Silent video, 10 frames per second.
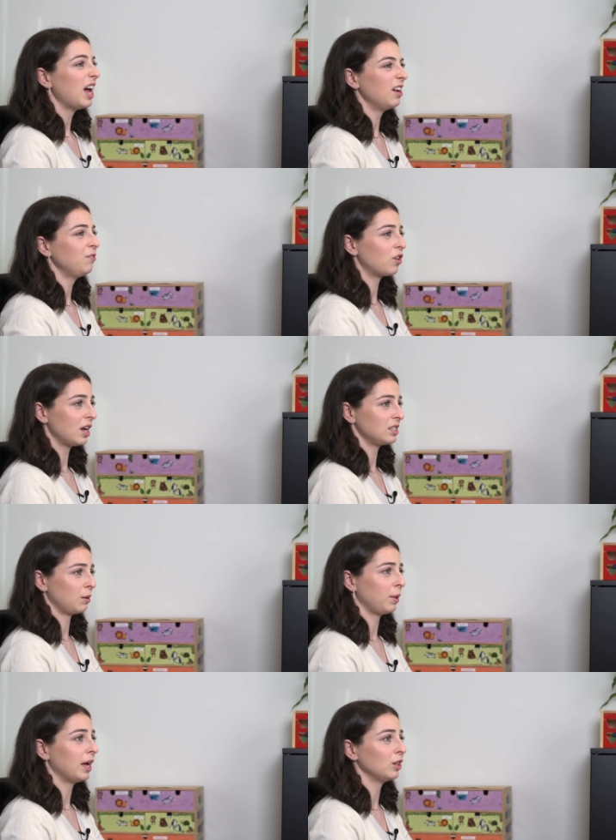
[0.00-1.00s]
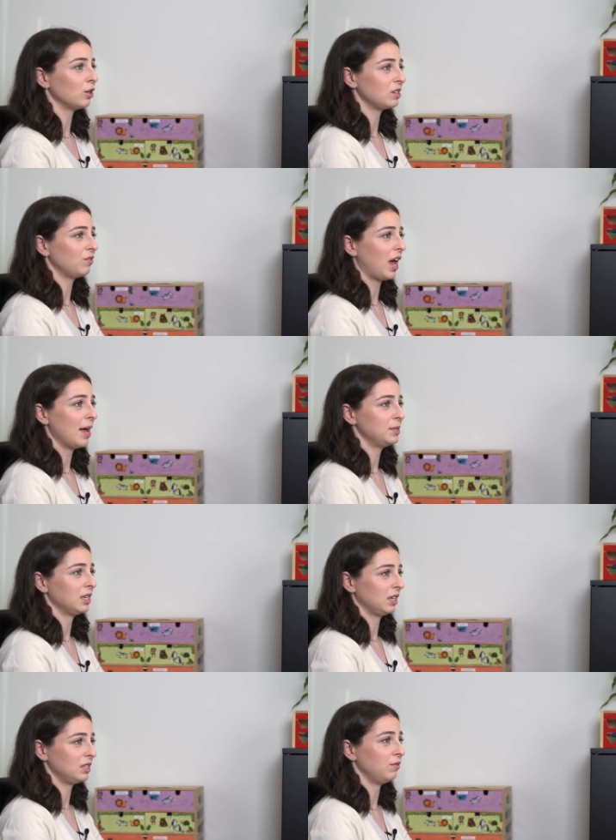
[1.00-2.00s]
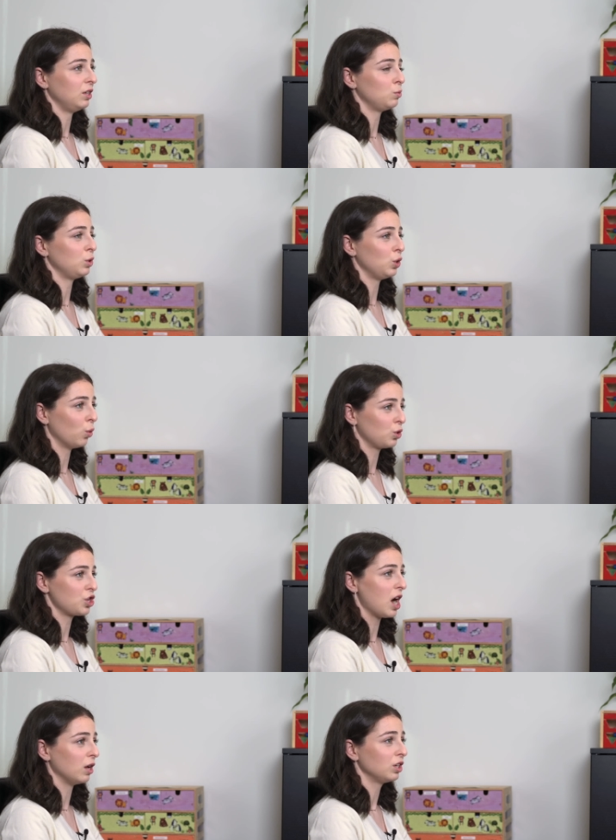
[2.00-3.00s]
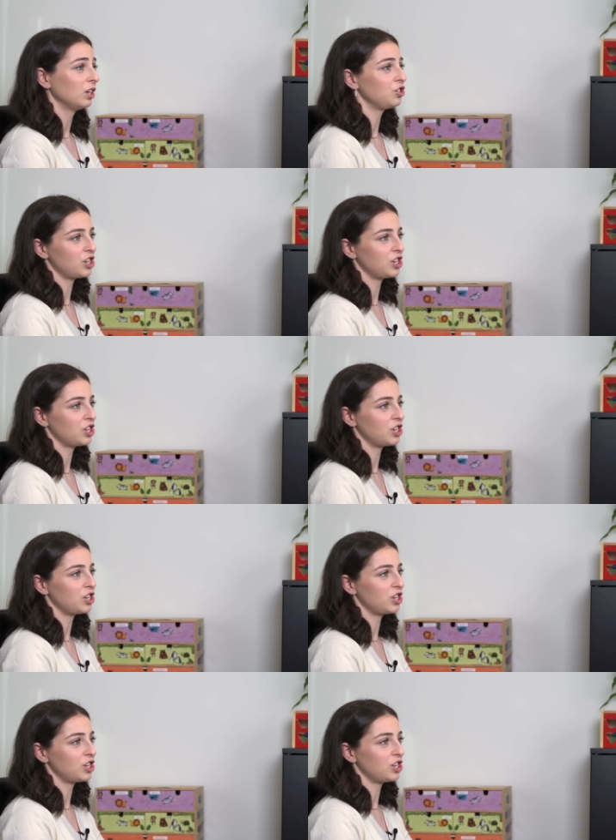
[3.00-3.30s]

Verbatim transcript: and for us to play lots of games and activities with your child,